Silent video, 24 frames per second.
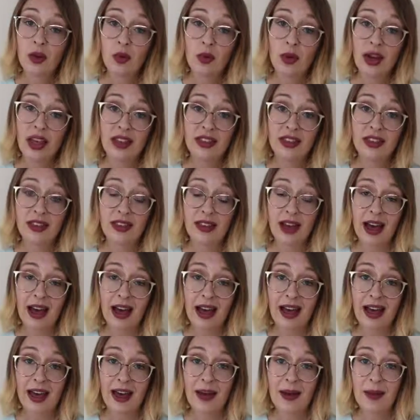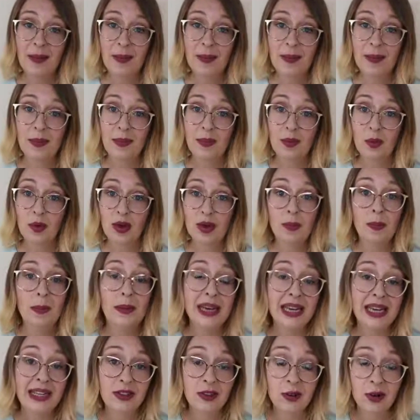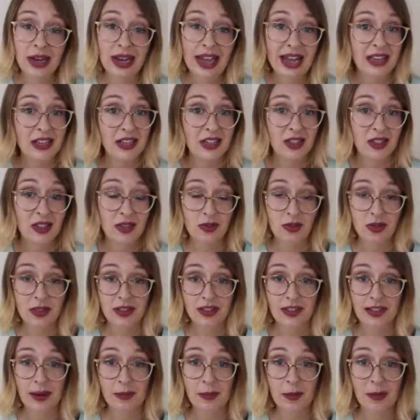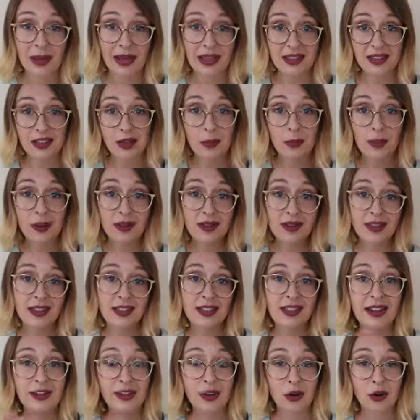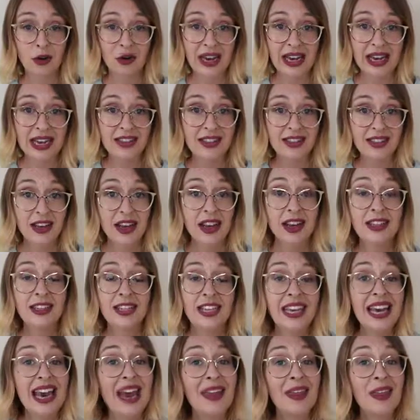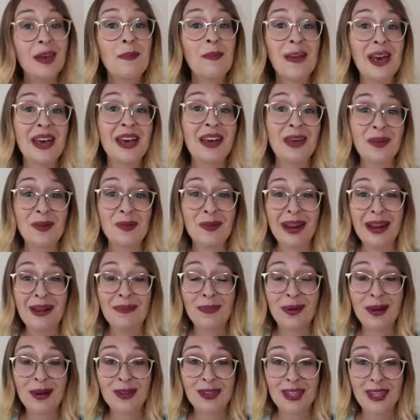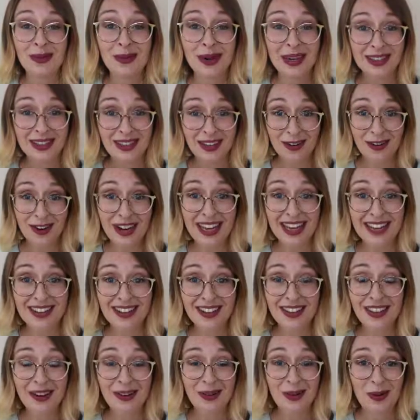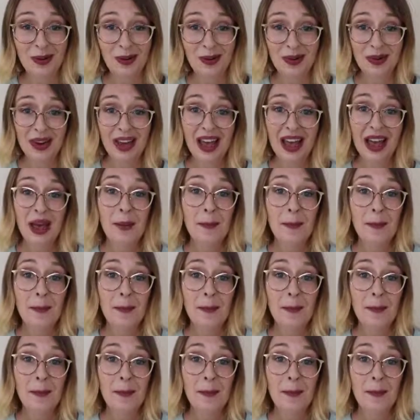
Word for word: with, um, with beans or lentils, for example, because the pulses and the grains together make a complete protein, whereas the grains on their own